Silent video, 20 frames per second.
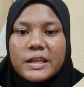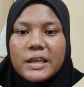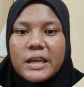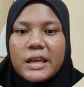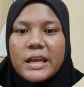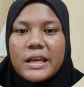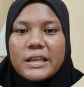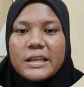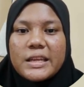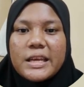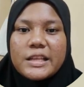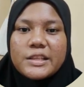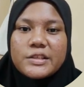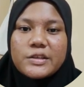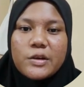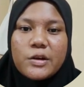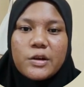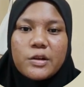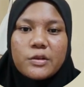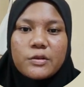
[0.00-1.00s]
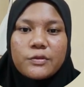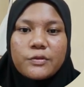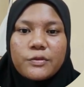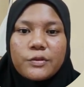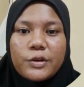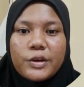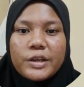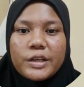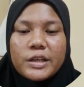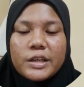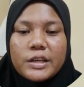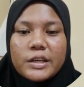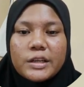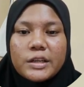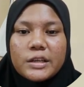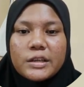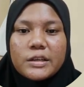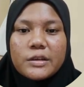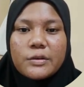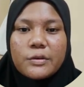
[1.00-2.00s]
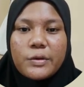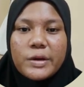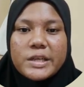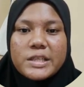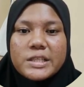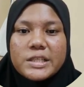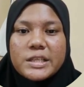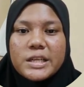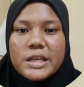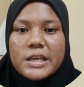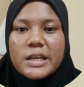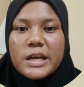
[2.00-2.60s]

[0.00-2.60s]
And that's all for the question and